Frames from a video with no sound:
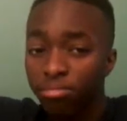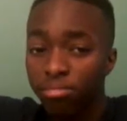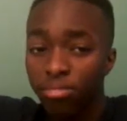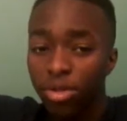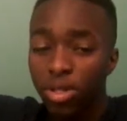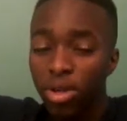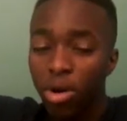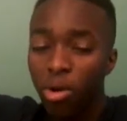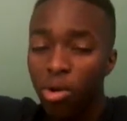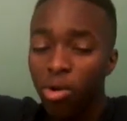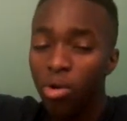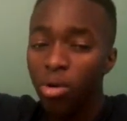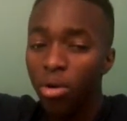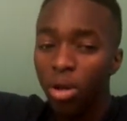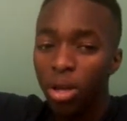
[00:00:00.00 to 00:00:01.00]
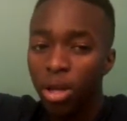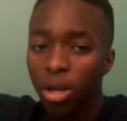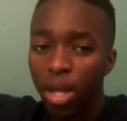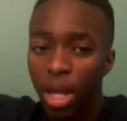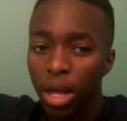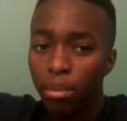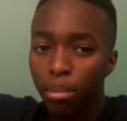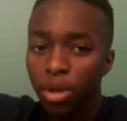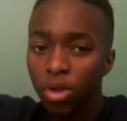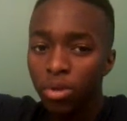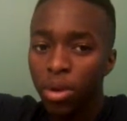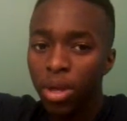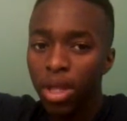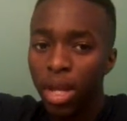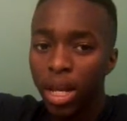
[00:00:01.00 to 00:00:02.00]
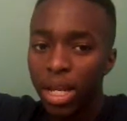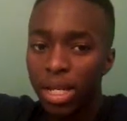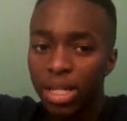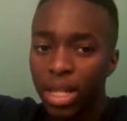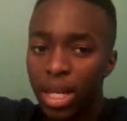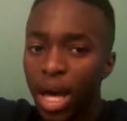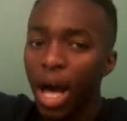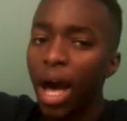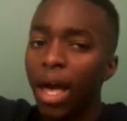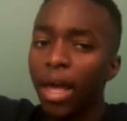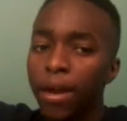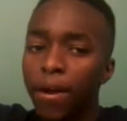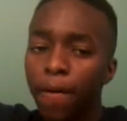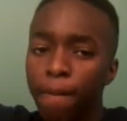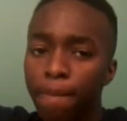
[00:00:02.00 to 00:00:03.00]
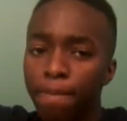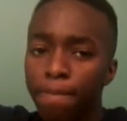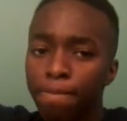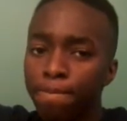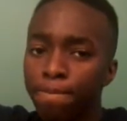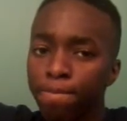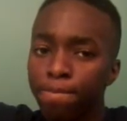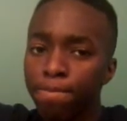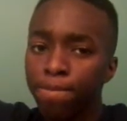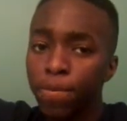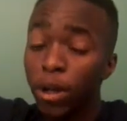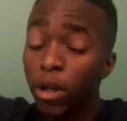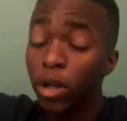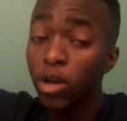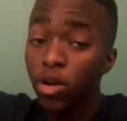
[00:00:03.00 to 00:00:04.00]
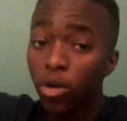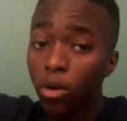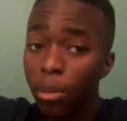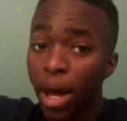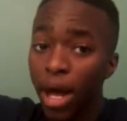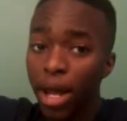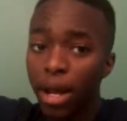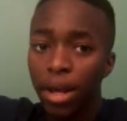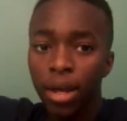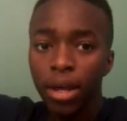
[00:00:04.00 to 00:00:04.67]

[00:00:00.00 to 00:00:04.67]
So, in between that, he's the guy, you know, like good or bad.